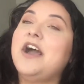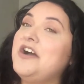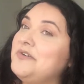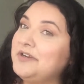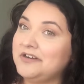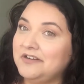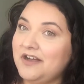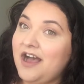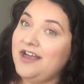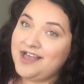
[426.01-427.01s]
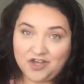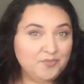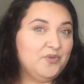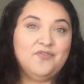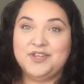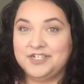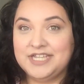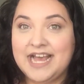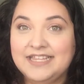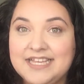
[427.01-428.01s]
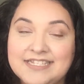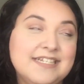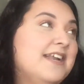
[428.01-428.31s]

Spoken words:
oh girl, I'll help you finish that list.